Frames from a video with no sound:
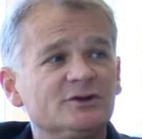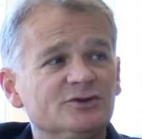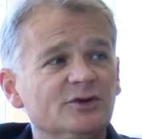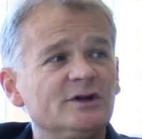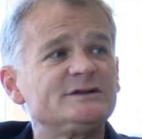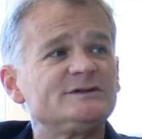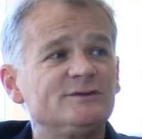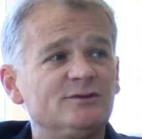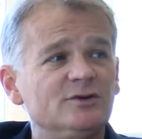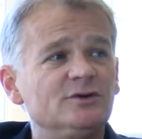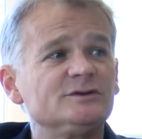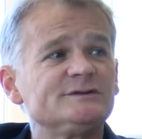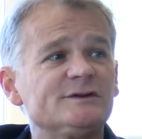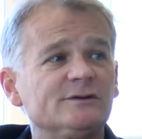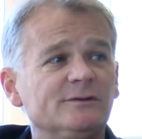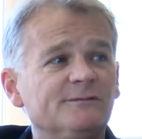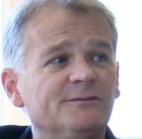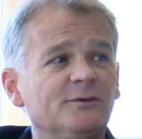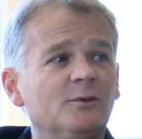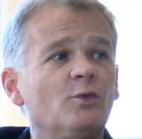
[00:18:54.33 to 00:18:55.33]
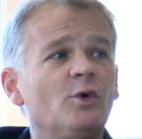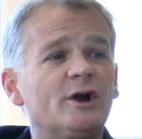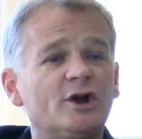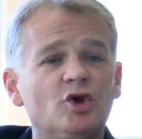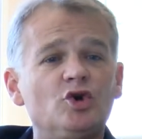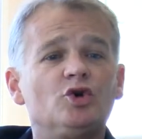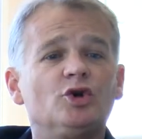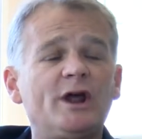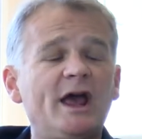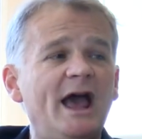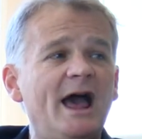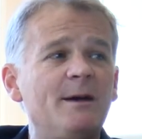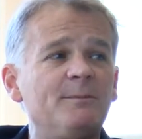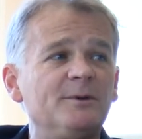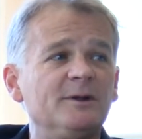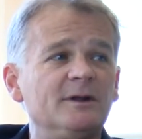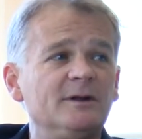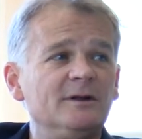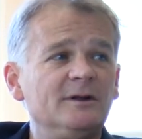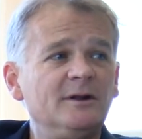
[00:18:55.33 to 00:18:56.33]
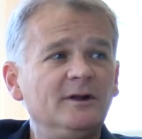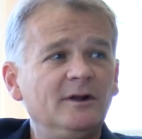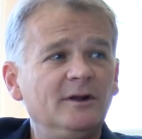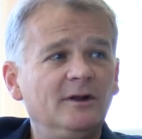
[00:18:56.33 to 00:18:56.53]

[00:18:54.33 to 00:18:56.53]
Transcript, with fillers: a dress rehearsal for what could happen